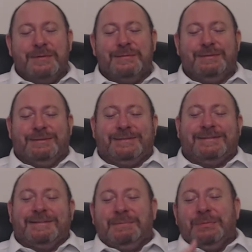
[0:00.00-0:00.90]
with
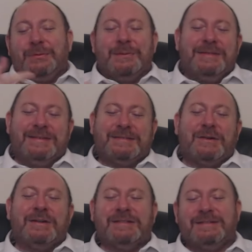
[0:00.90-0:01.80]
doing this
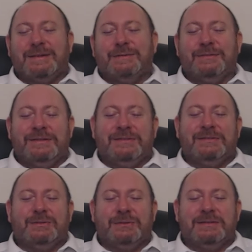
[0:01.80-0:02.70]
kind of stuff,
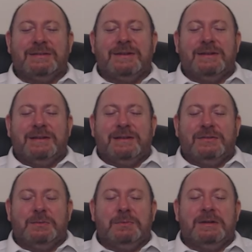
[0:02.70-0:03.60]
it's good
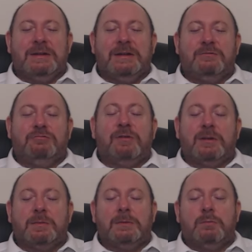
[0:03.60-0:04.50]
to be
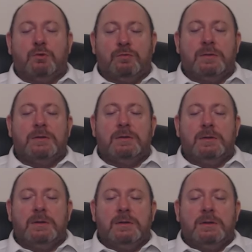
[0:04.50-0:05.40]
incredibly boring
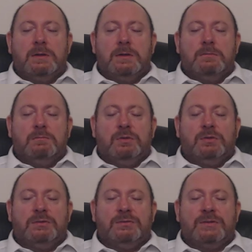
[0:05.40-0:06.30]

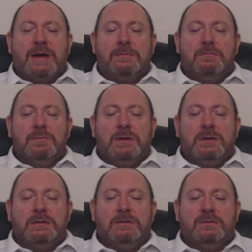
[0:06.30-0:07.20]
because that
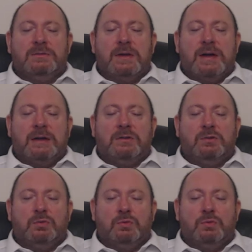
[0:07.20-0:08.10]
means that
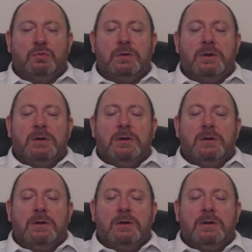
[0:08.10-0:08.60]
your